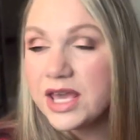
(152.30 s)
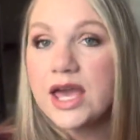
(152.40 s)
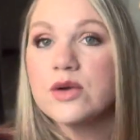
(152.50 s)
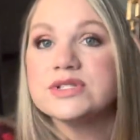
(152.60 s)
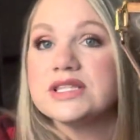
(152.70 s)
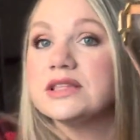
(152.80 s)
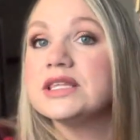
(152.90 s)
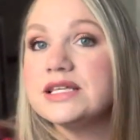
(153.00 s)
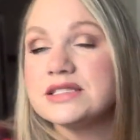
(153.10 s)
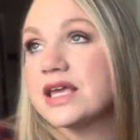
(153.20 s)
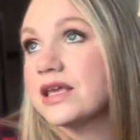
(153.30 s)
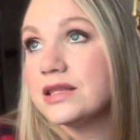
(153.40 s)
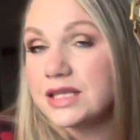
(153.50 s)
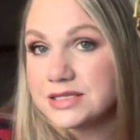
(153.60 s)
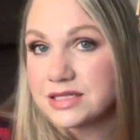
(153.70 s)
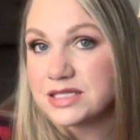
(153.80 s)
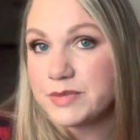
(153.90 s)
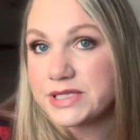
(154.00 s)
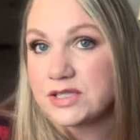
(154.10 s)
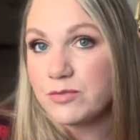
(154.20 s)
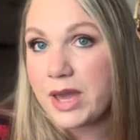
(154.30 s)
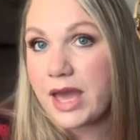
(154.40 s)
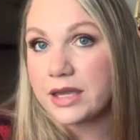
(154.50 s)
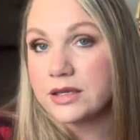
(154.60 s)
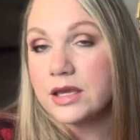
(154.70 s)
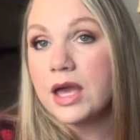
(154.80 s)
It was the least, like a least expensive bag.